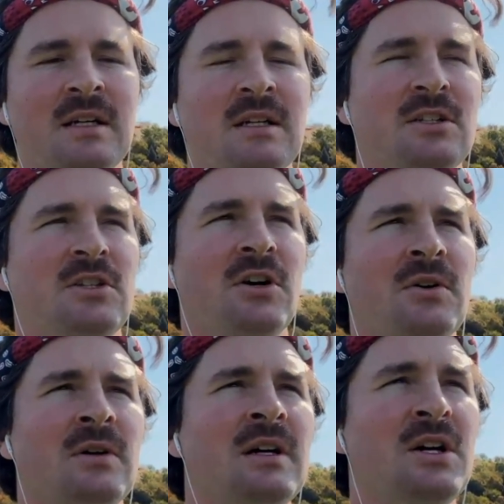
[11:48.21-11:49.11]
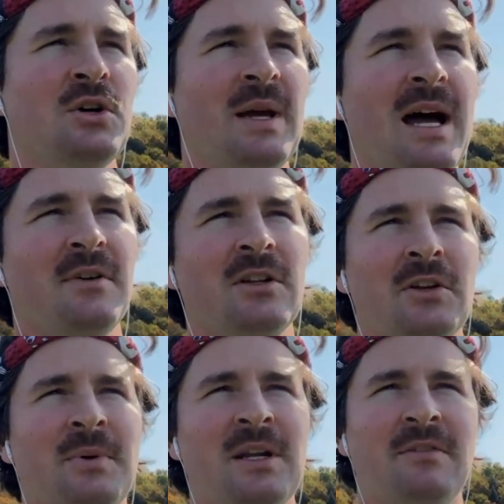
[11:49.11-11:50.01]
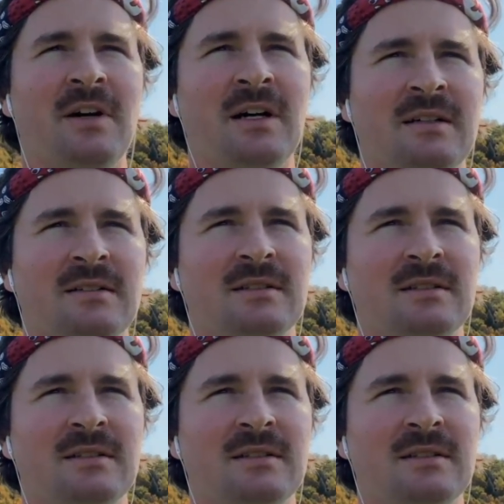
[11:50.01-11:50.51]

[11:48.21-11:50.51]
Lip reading: So we have a little bit of a